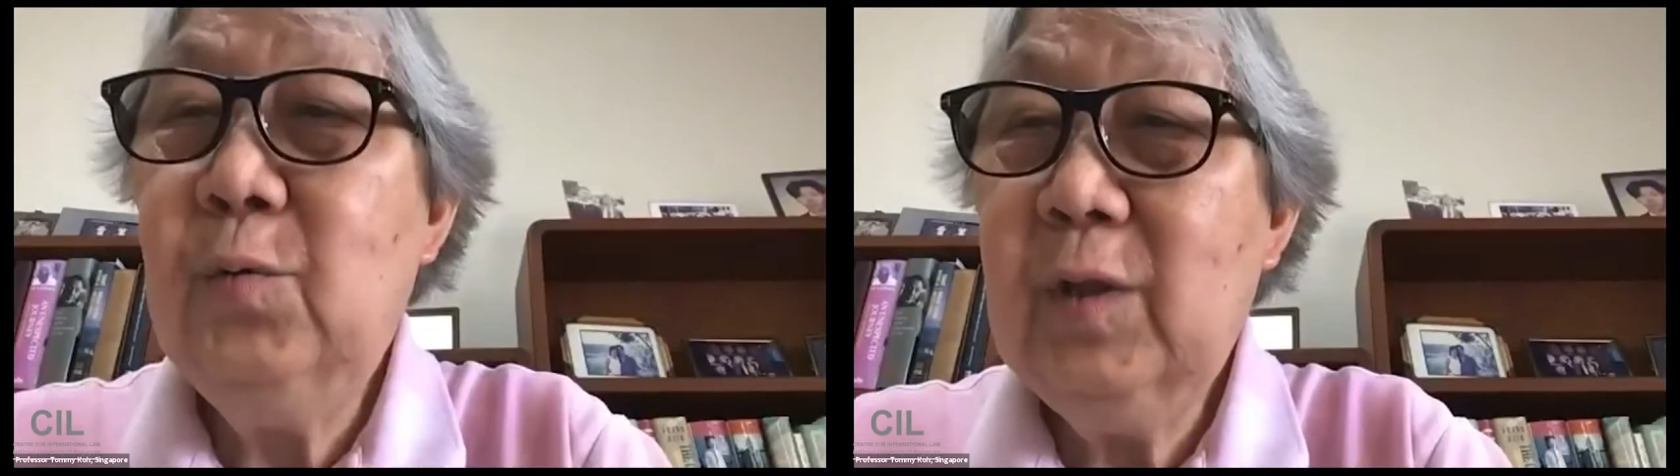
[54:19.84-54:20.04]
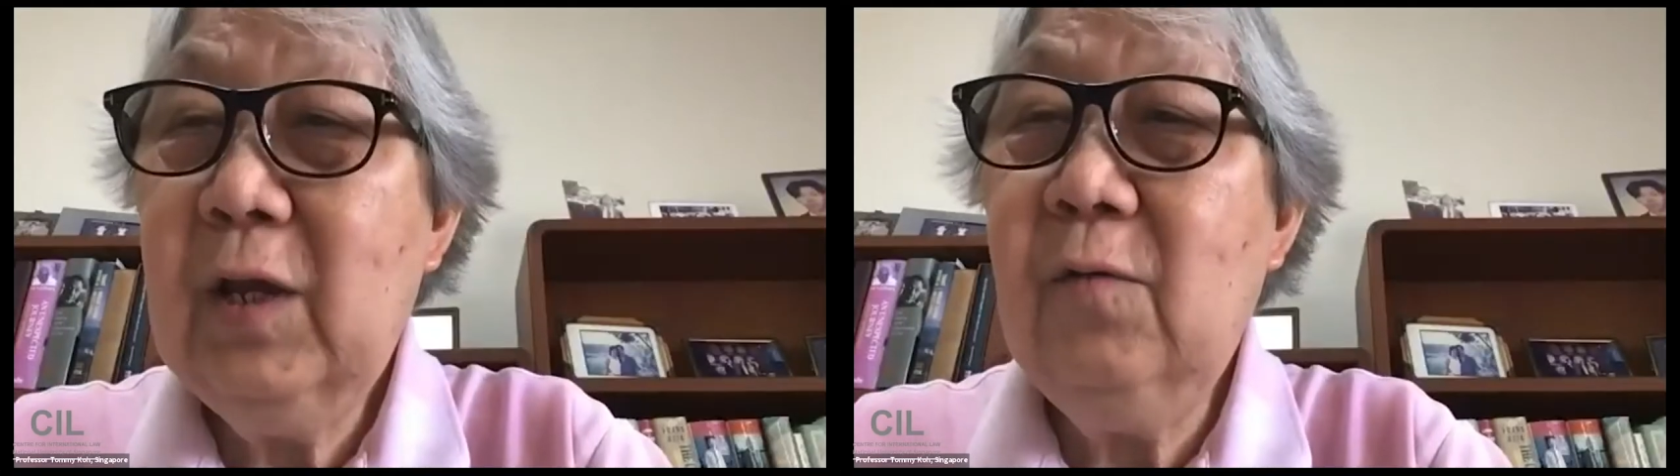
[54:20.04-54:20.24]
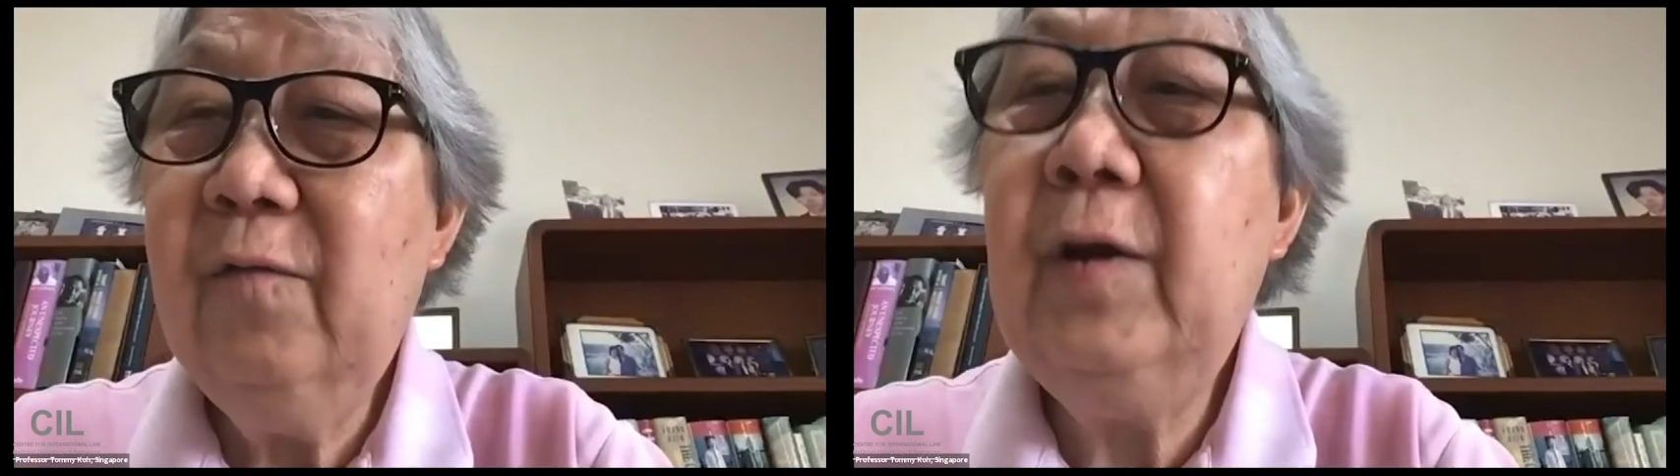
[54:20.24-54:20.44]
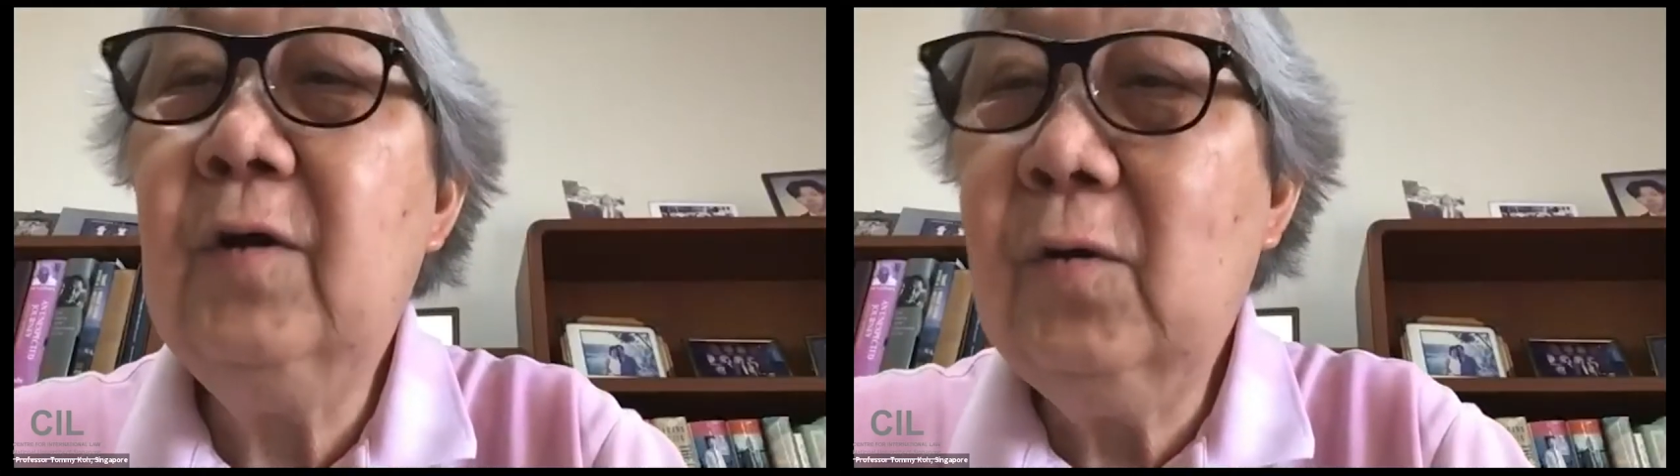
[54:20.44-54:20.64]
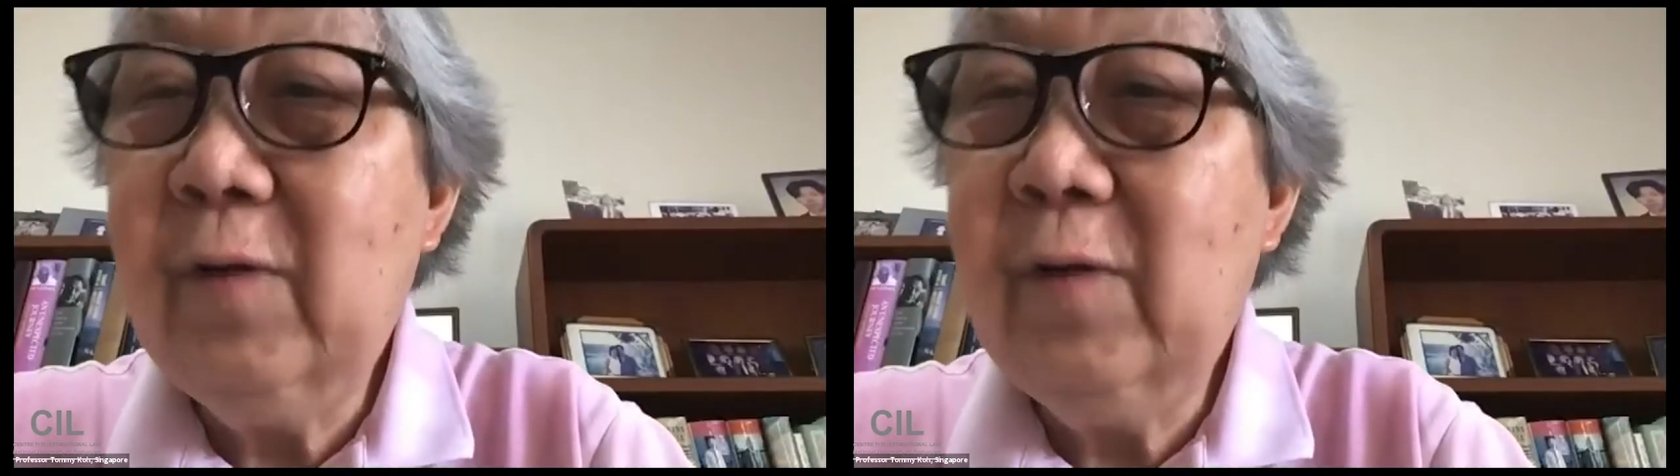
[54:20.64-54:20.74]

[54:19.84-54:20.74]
you. Very good